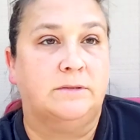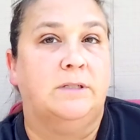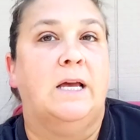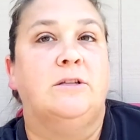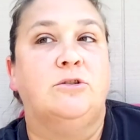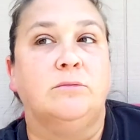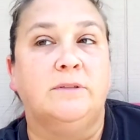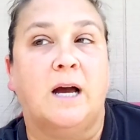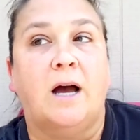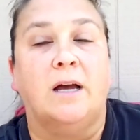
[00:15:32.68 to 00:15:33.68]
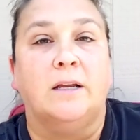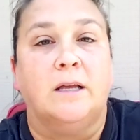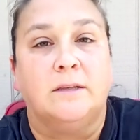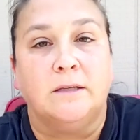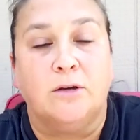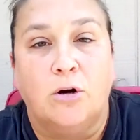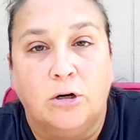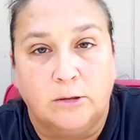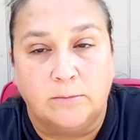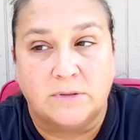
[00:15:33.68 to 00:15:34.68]
had to die at the
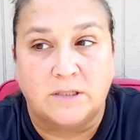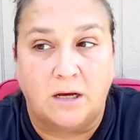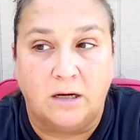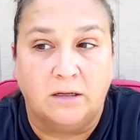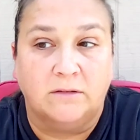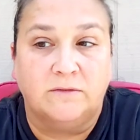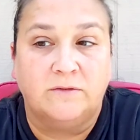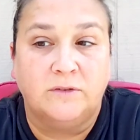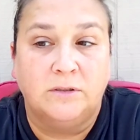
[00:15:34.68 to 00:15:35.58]
arms of